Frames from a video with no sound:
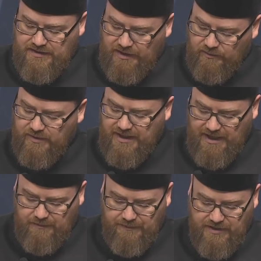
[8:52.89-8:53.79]
then it would
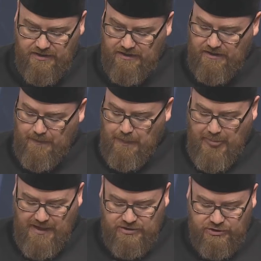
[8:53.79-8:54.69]
help
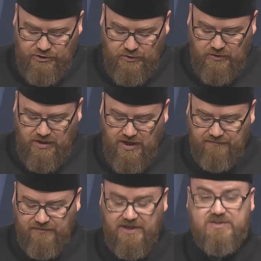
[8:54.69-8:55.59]
ensure
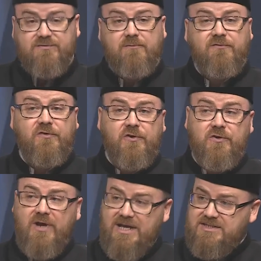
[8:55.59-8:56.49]
conflicts from
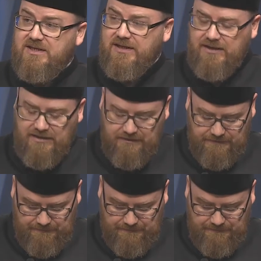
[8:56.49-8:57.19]
further escalating.